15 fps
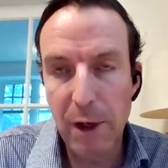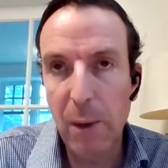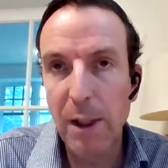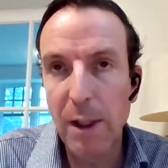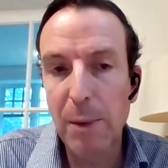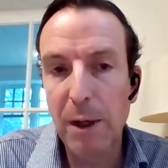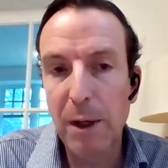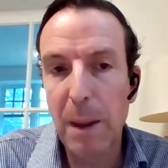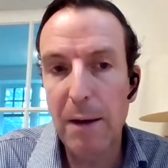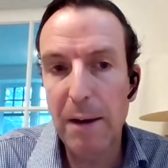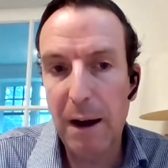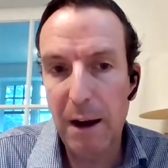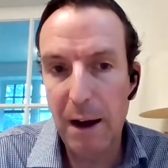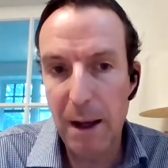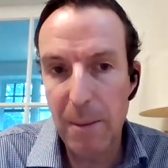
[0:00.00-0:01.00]
you're not willing to put in the
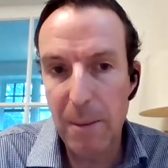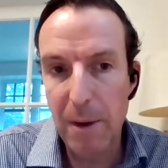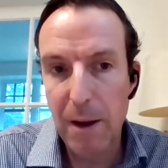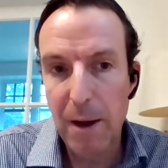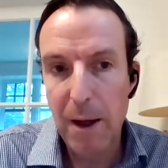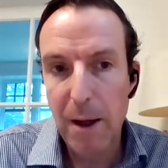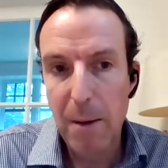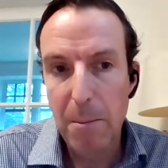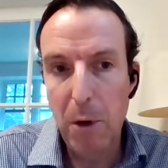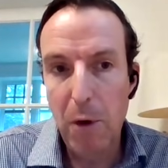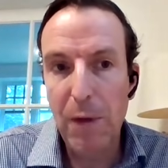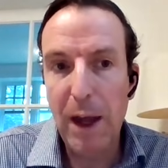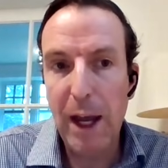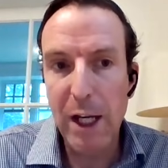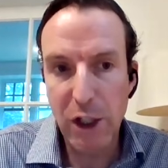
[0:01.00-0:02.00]
time
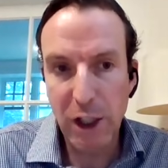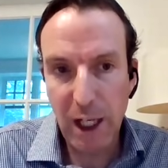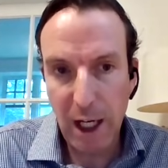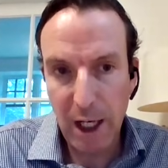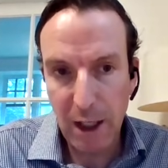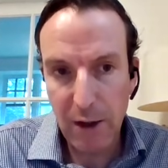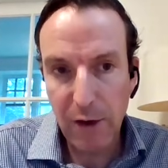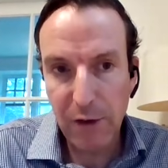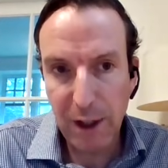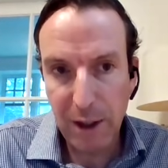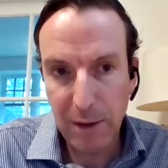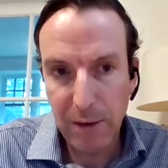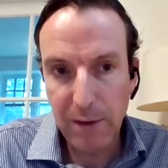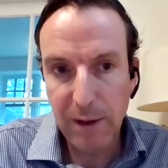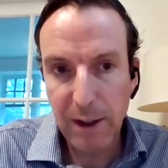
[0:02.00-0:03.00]
both to educate
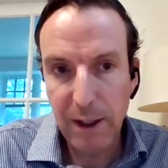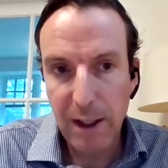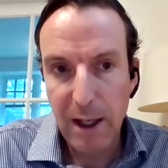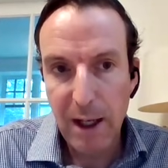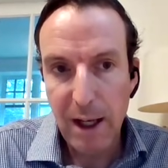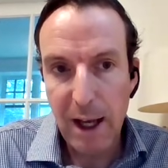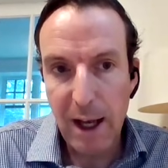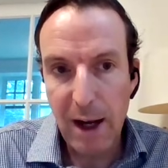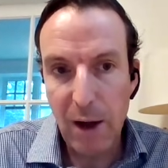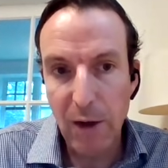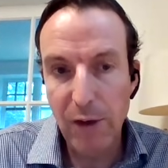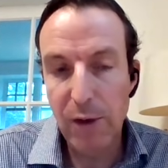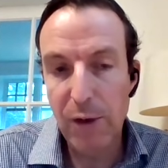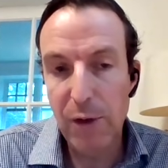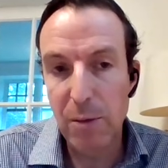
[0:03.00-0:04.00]
yourself and
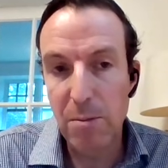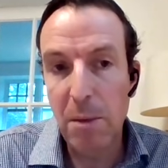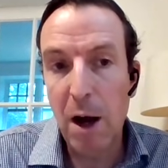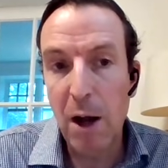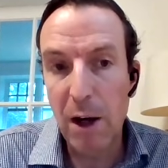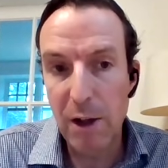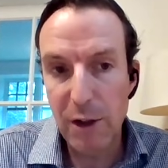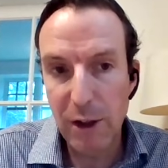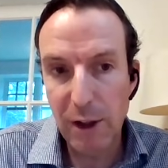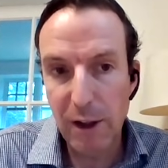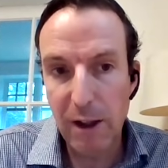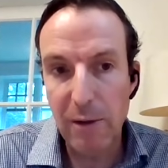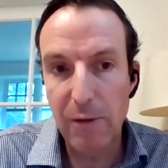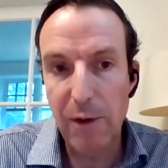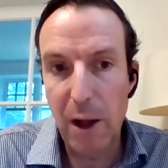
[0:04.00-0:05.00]
also to monitor
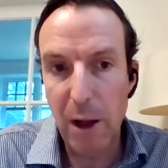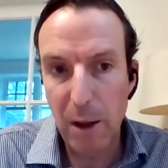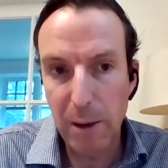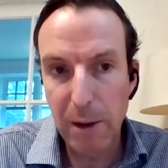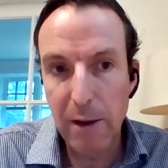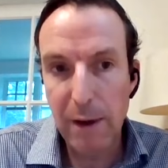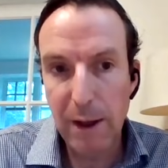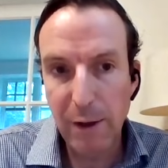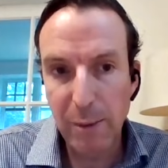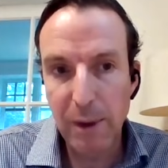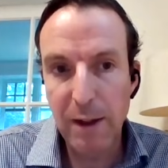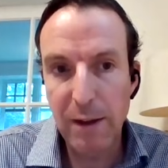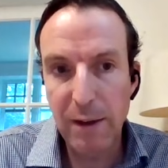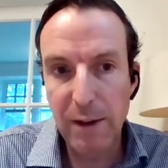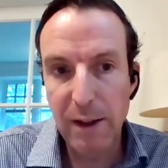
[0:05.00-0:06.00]
and follow your
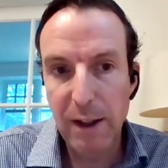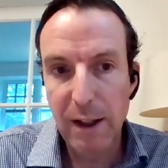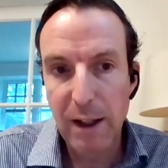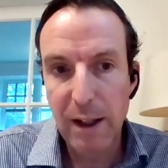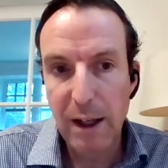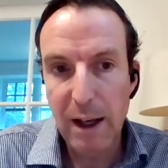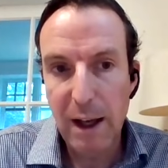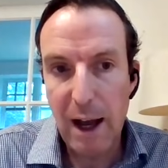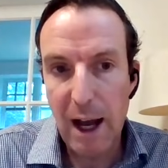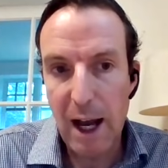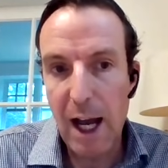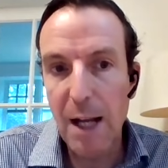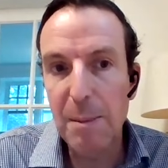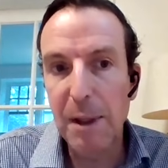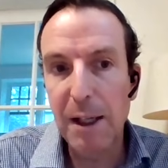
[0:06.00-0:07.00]
investments,
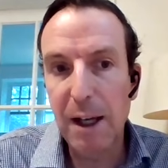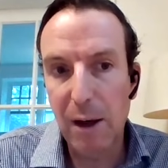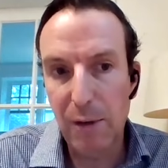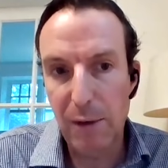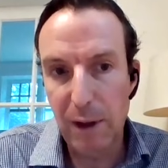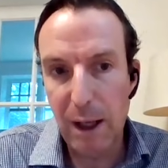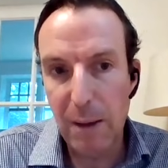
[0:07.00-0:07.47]
I'd be careful.